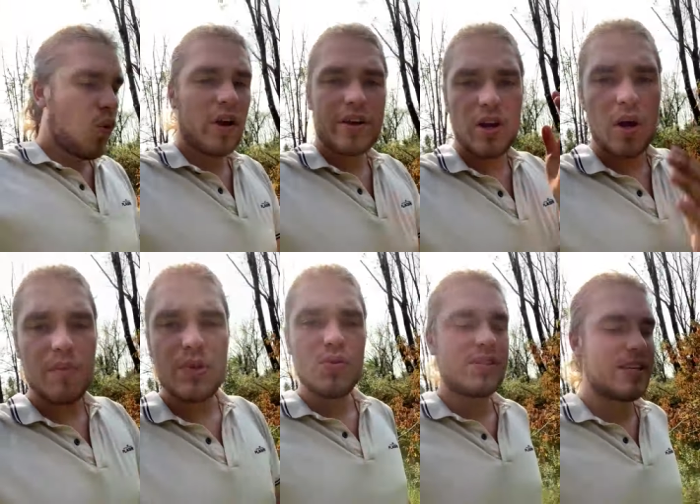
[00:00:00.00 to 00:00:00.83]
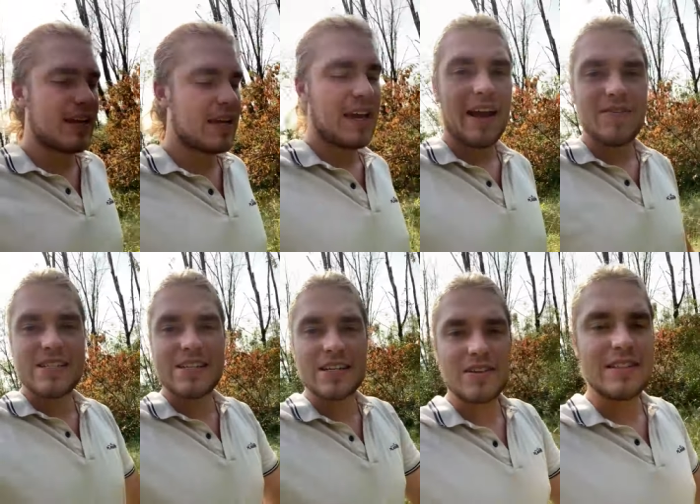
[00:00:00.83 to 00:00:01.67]
working on music every
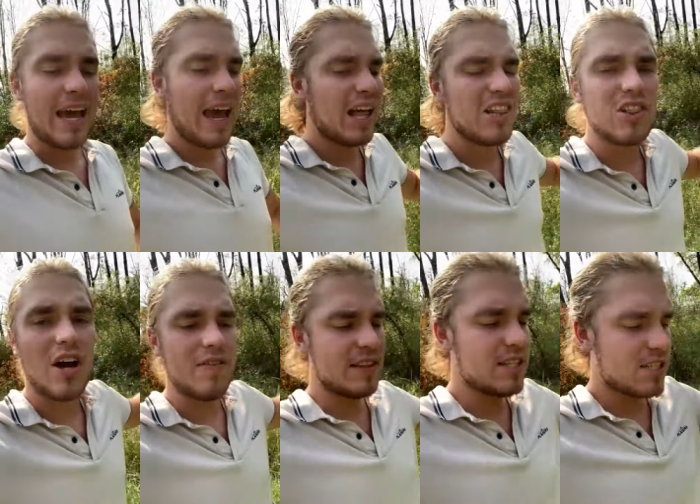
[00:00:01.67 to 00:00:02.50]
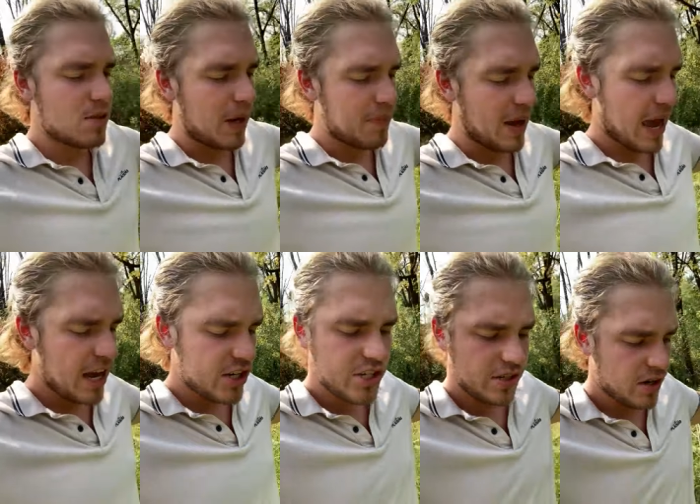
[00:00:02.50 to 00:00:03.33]
single day. I love it. This is my
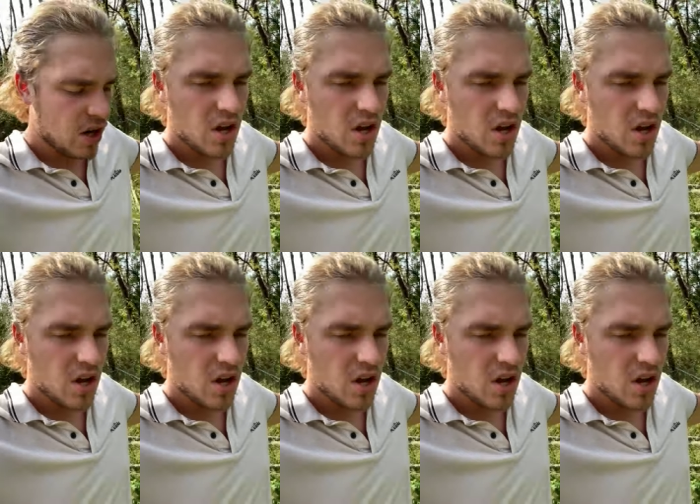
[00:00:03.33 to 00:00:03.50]
passion.